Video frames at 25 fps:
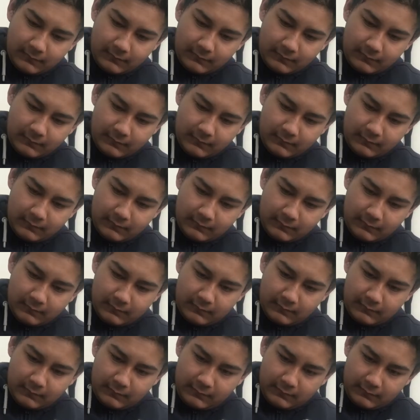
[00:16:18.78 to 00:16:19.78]

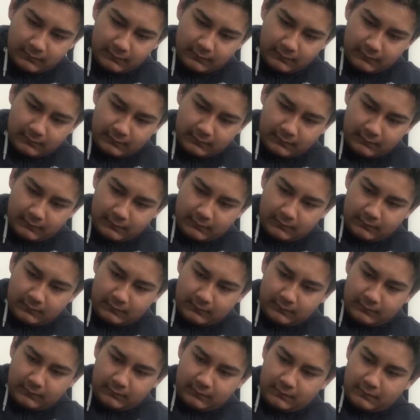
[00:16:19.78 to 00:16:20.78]

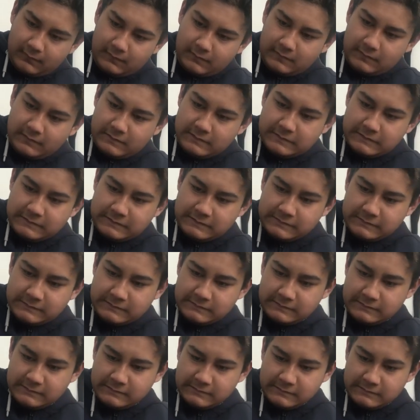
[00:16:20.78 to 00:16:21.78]

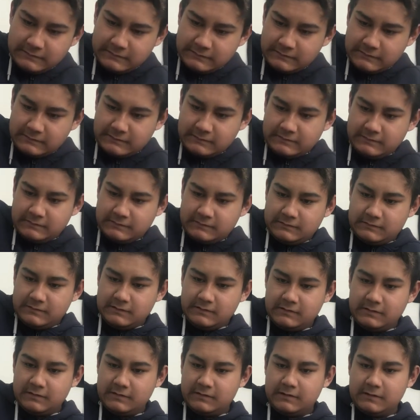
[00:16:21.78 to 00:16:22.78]

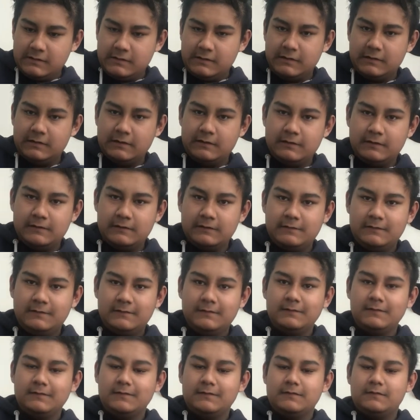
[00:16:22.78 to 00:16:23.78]

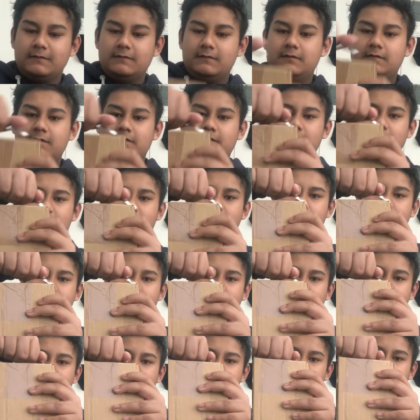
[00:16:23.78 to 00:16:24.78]

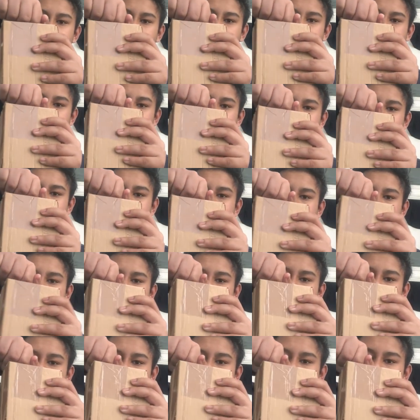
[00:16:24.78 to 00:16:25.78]

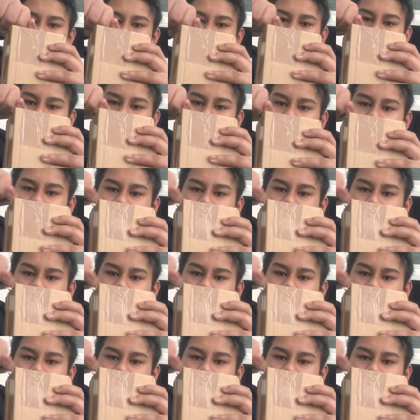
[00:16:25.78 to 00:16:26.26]
(silence)